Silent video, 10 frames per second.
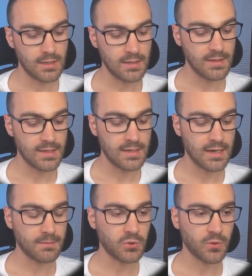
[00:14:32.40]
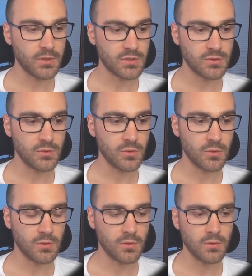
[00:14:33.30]
and then I'm going
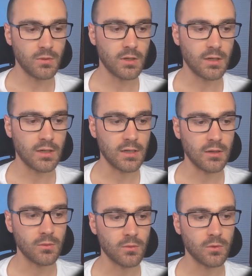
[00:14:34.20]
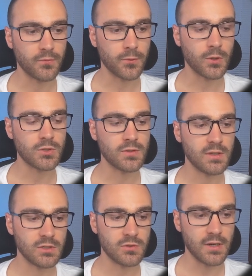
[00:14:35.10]
to refer to
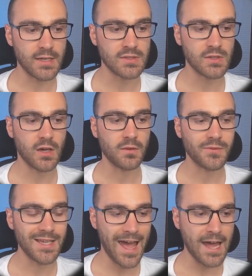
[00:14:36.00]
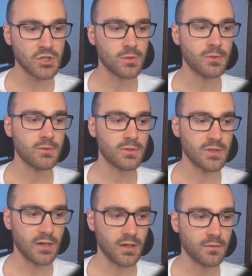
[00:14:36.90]
the address of the
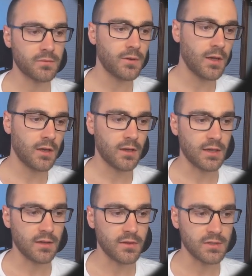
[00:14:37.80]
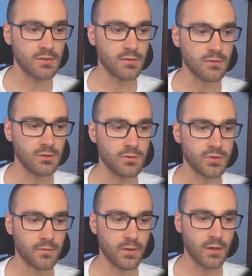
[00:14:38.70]
attributes of this
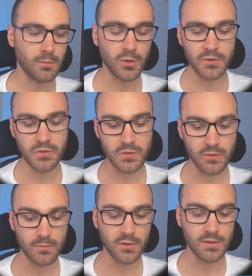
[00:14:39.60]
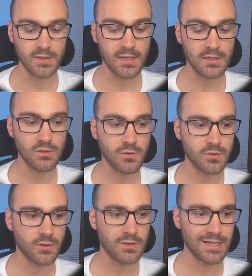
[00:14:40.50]
user variable. So I'm going to say
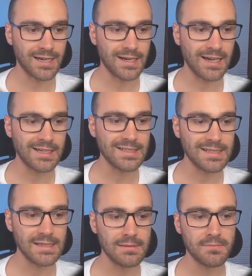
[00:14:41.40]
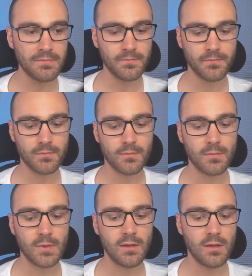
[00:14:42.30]
user.id,
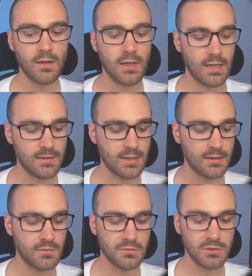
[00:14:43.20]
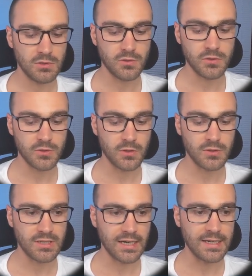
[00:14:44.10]
and then
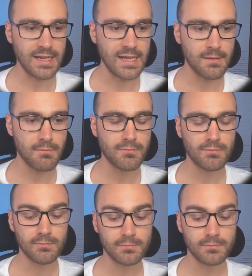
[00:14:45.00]
user.name,